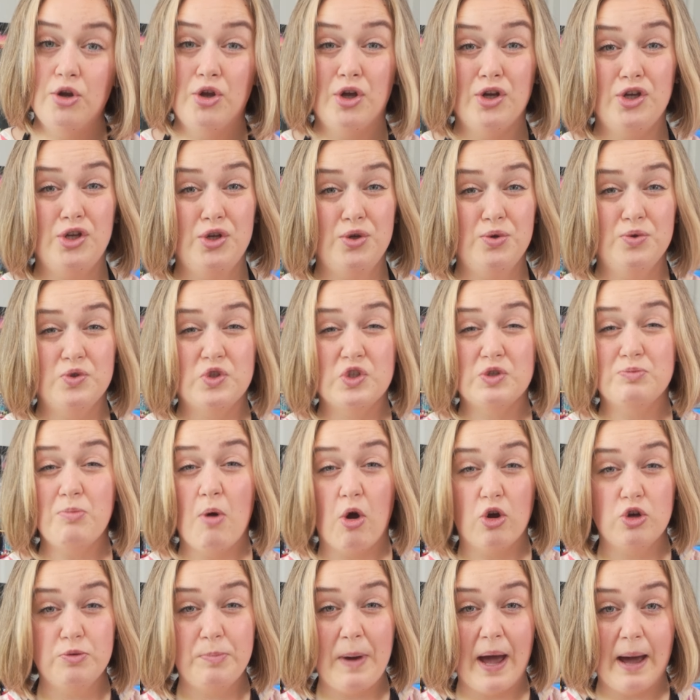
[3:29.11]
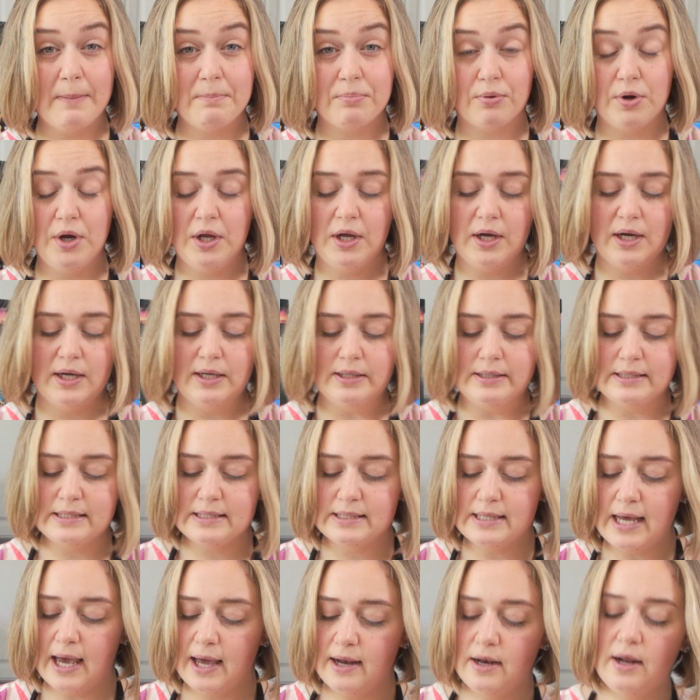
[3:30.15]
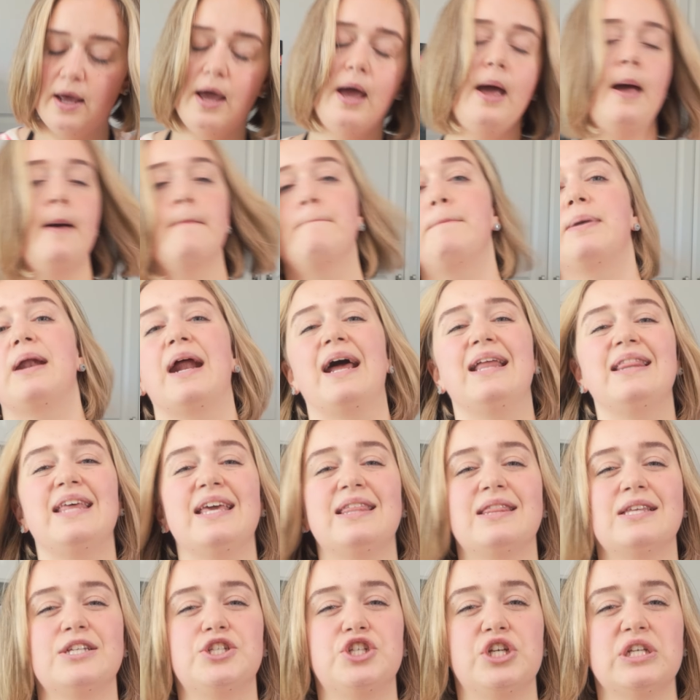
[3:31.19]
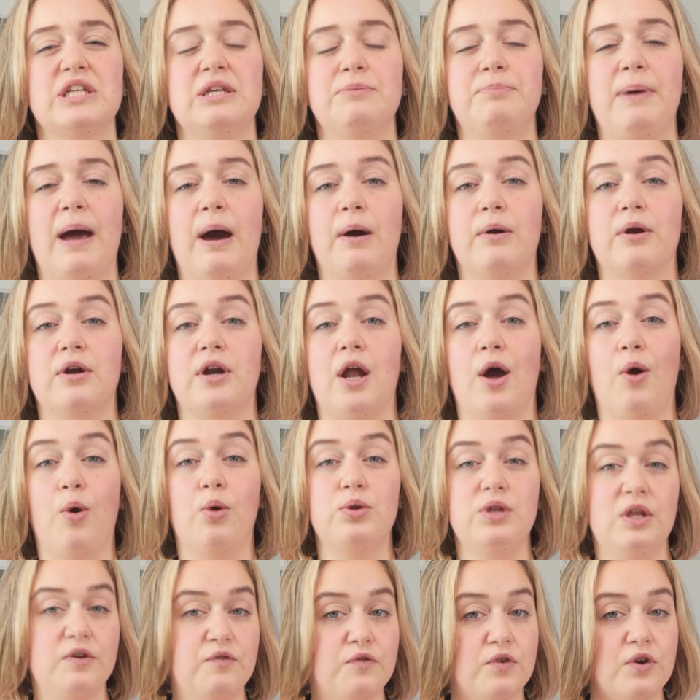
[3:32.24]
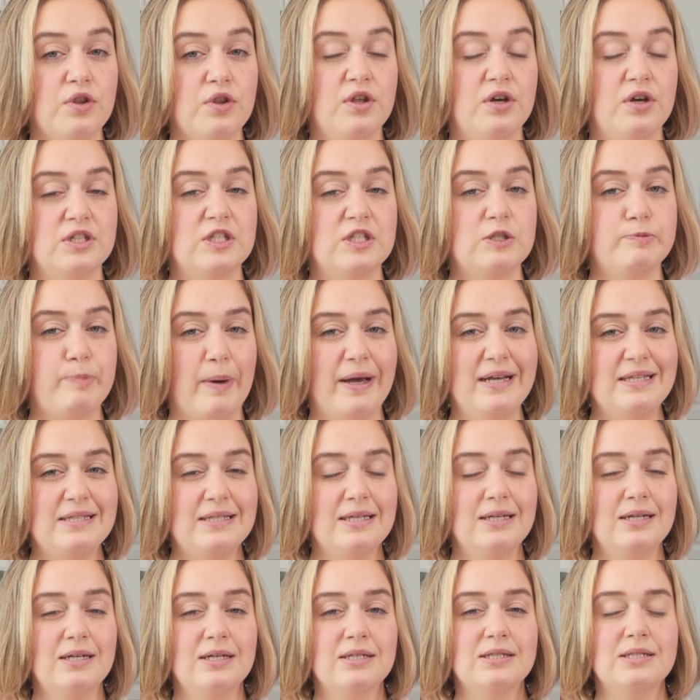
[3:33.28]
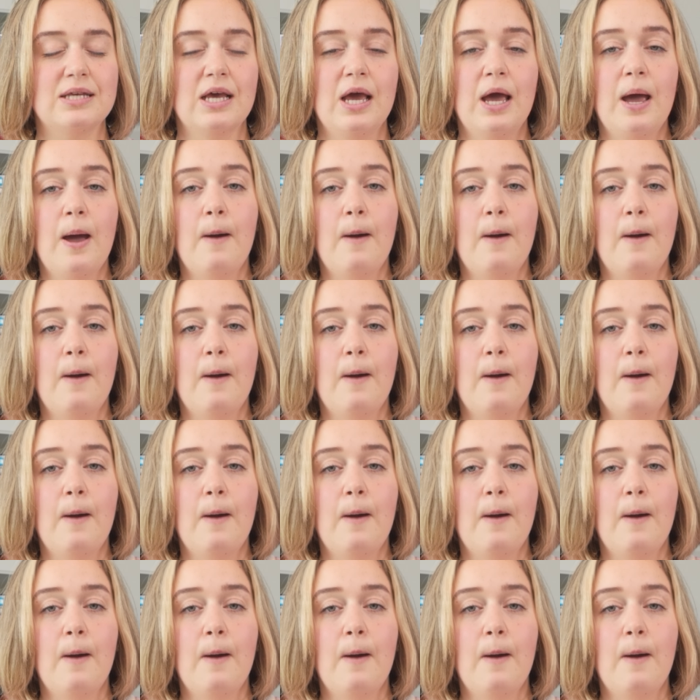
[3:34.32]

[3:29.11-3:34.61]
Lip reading: You could use smoked paprika instead, but I like the chili powder not only for the spiciness,